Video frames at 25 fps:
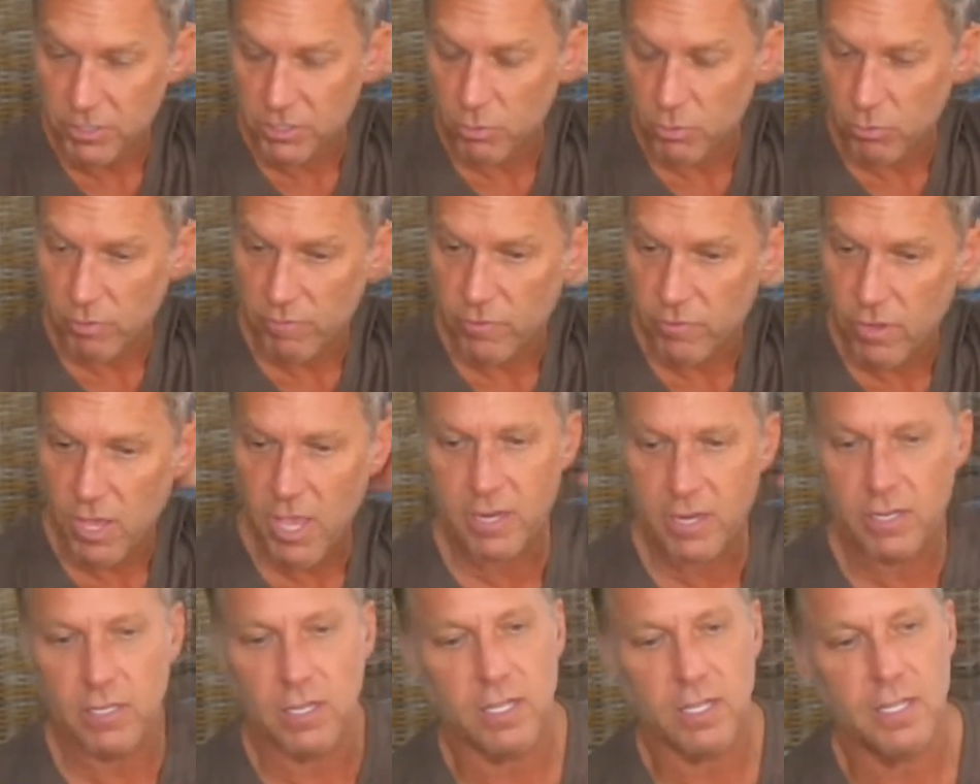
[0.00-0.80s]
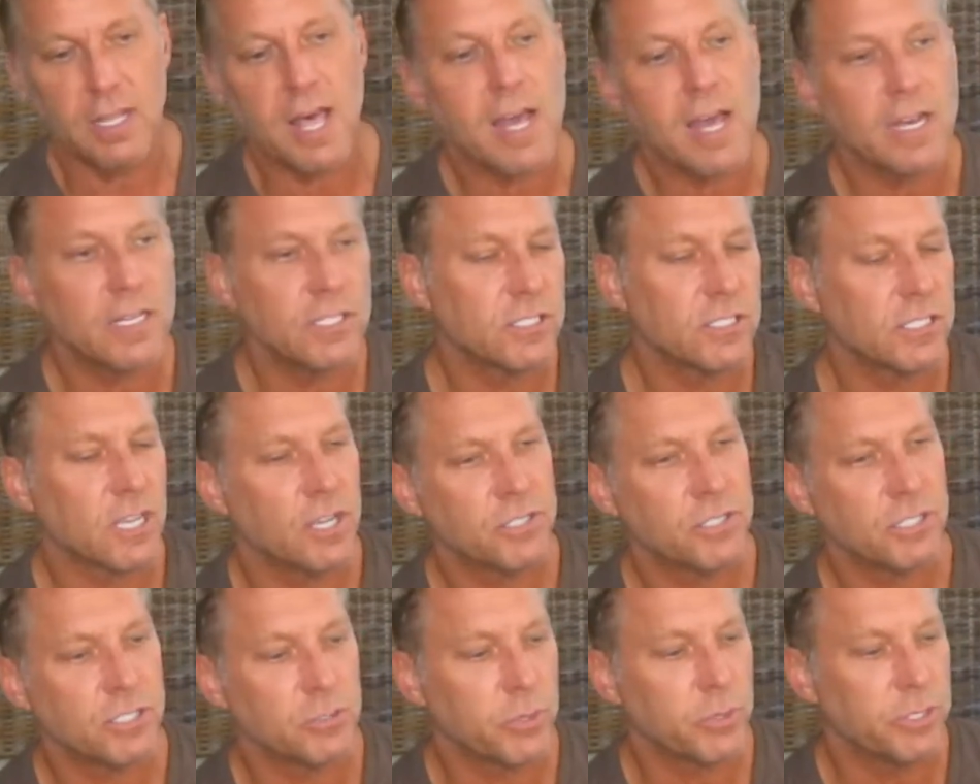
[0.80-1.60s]
So we've had a lot of
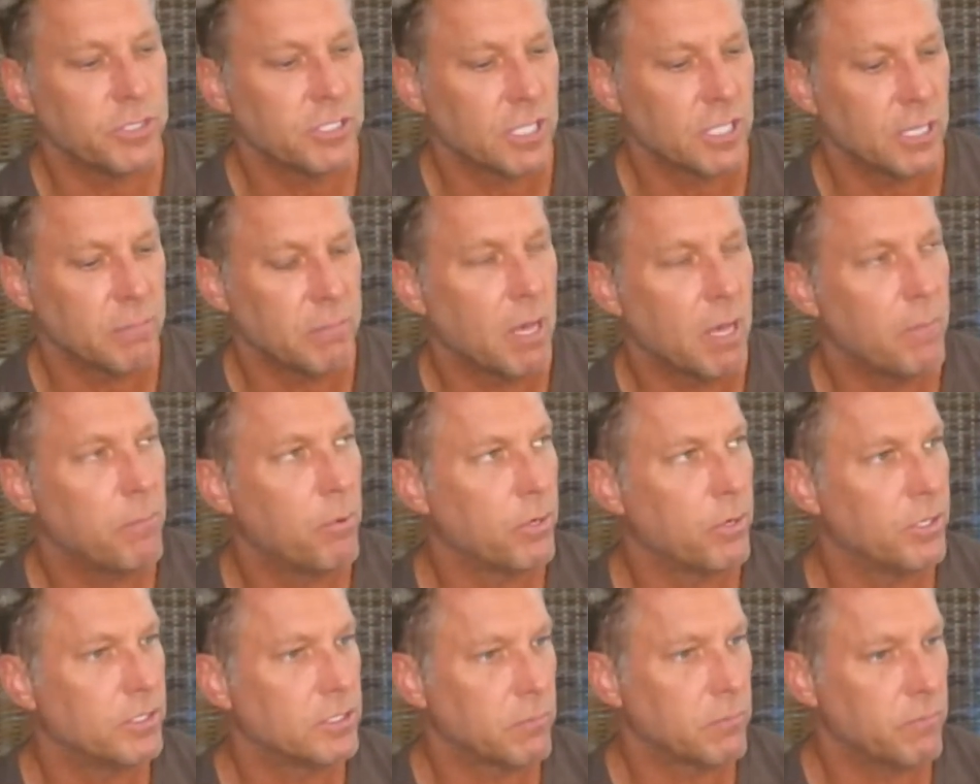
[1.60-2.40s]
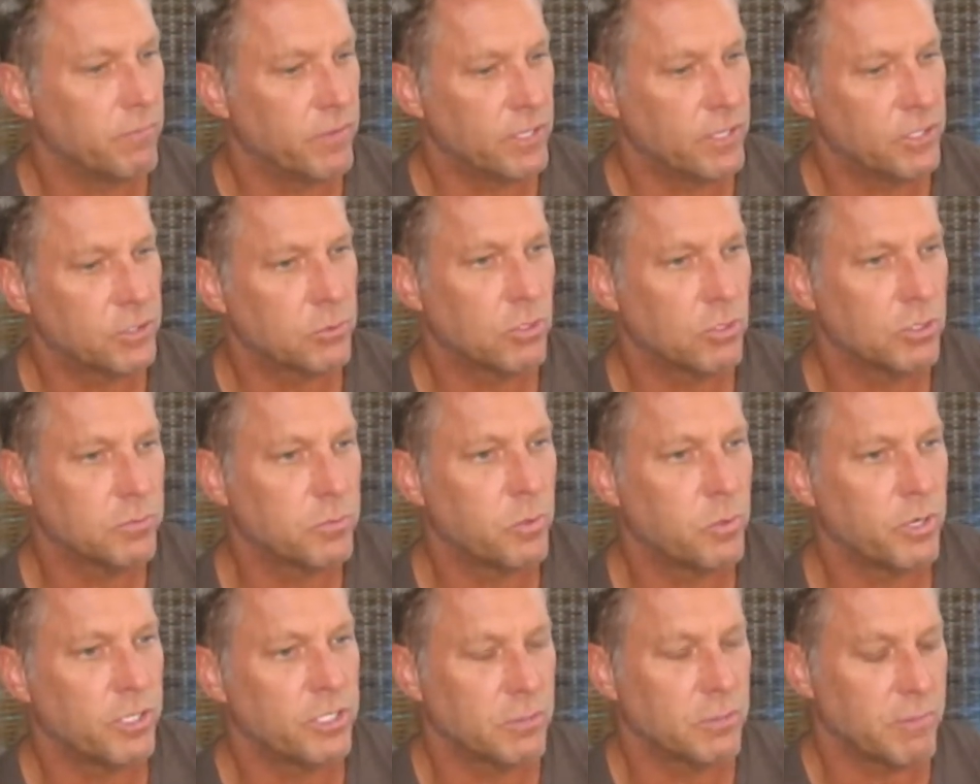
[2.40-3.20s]
discussions recently about putting some visuals,
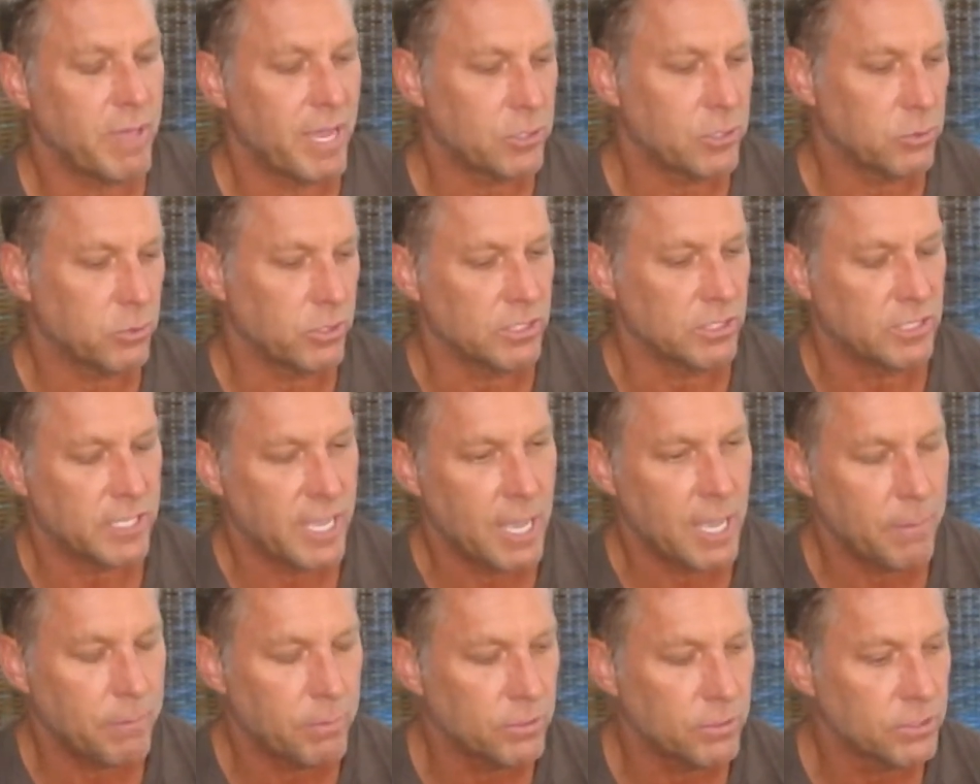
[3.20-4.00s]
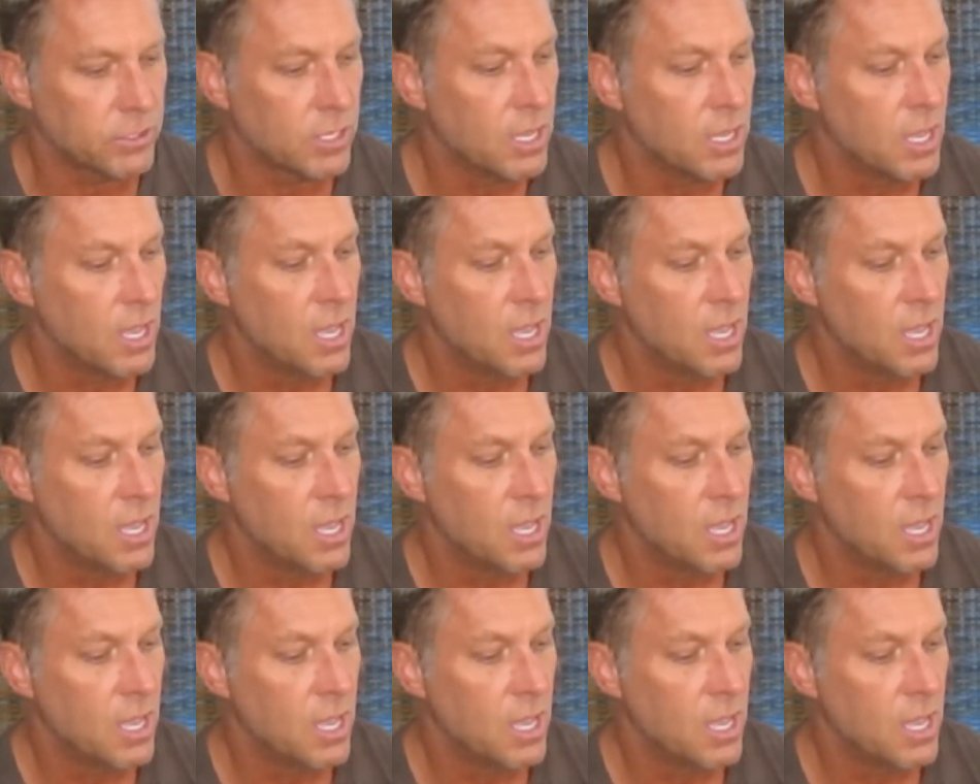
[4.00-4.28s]
putting some actual examples